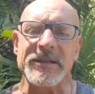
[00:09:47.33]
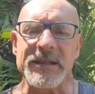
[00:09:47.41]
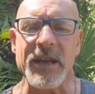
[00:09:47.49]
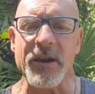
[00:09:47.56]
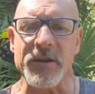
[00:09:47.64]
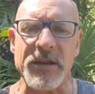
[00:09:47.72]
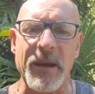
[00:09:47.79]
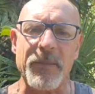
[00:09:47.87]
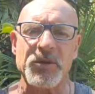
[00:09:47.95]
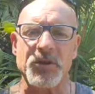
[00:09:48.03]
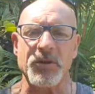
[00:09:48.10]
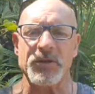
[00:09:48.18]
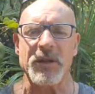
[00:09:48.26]
the air
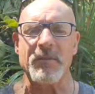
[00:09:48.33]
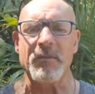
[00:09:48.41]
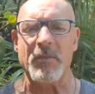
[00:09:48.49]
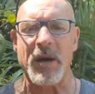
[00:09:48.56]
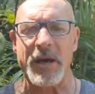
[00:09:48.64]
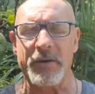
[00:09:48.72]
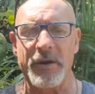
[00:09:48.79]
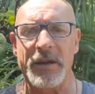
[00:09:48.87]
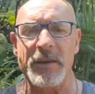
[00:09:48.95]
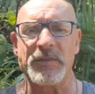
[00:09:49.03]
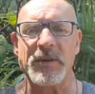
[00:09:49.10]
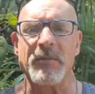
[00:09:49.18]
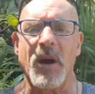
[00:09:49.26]
temperatures. It
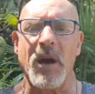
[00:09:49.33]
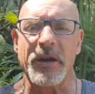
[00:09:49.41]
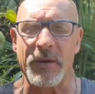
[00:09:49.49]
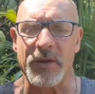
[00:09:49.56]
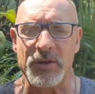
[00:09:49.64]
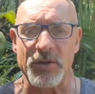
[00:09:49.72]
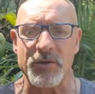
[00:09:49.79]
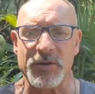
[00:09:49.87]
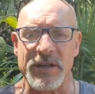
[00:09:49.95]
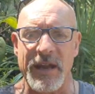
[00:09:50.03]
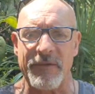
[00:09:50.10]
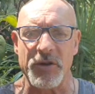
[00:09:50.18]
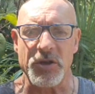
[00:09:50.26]
keeps it moderate, so there's
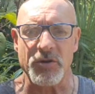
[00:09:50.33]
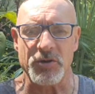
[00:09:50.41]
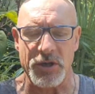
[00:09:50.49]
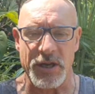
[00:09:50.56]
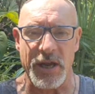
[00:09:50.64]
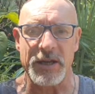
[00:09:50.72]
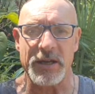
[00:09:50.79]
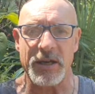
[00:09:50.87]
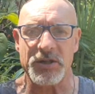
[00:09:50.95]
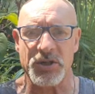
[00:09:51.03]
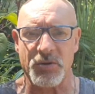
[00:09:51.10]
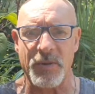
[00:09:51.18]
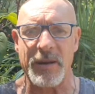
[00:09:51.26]
never usually any
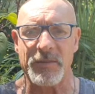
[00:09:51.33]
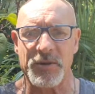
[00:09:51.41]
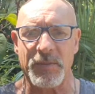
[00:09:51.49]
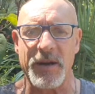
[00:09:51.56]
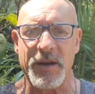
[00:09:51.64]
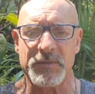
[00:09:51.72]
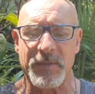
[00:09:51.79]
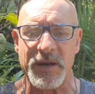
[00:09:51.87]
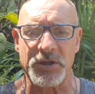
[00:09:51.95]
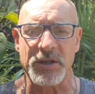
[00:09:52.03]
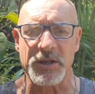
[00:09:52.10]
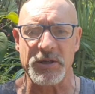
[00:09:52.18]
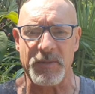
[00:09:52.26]
extremes,
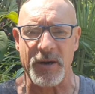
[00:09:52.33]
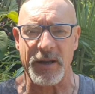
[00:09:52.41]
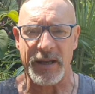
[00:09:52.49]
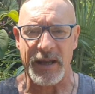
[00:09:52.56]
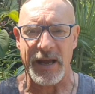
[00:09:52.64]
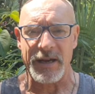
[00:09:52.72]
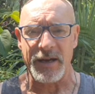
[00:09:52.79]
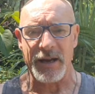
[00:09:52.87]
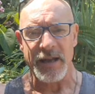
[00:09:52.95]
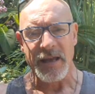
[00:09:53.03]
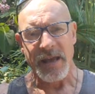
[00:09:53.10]
especially in this part of Canada.